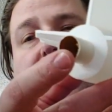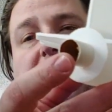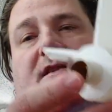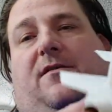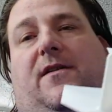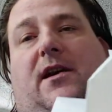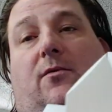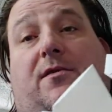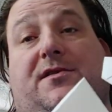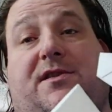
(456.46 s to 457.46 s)
I just got to find
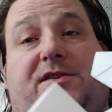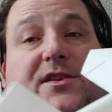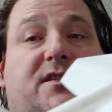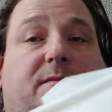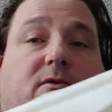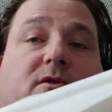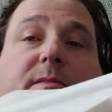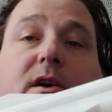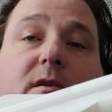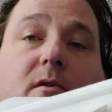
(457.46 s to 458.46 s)
out where the CG is supposed to
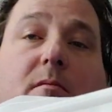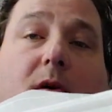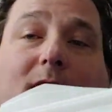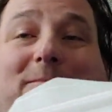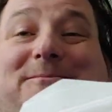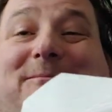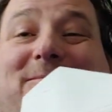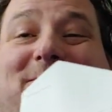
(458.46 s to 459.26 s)
be on a Bomarc. Because